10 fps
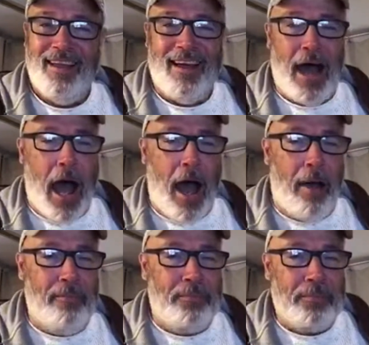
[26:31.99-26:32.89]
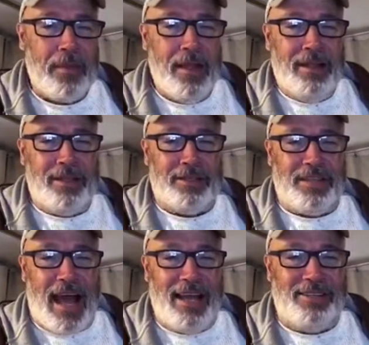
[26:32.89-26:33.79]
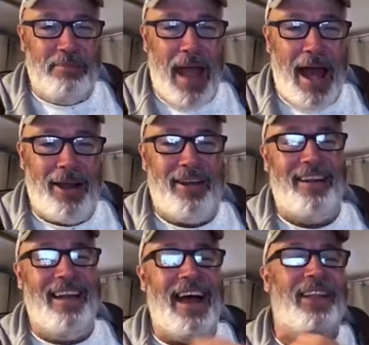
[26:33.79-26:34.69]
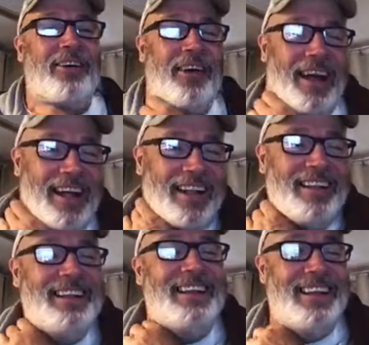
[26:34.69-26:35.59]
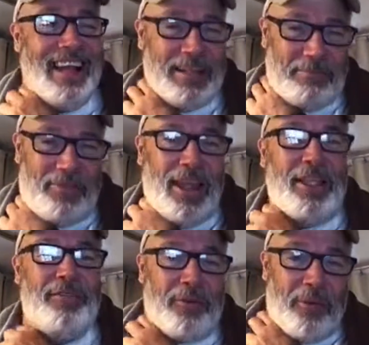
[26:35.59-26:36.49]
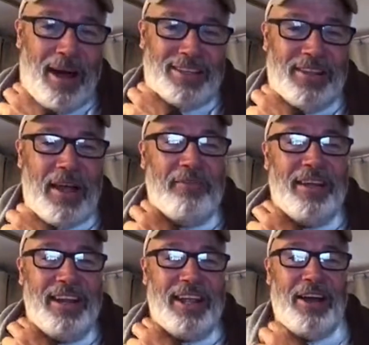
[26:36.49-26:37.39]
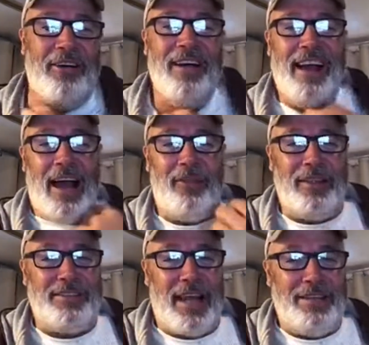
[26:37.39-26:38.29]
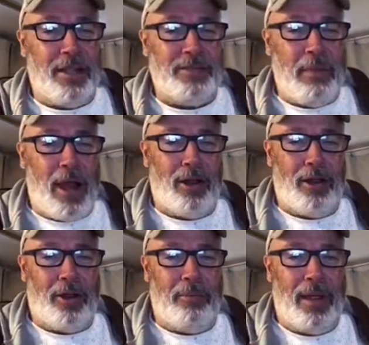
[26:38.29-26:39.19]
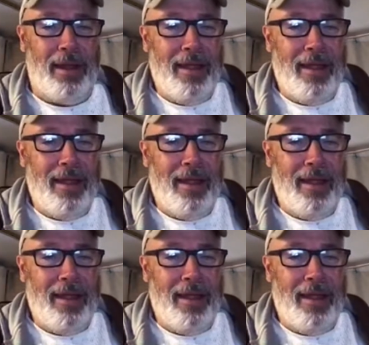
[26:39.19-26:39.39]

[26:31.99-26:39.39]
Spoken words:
Does size matter? LOL. Yep, thank you for watching that video. I think size does matter a little bit.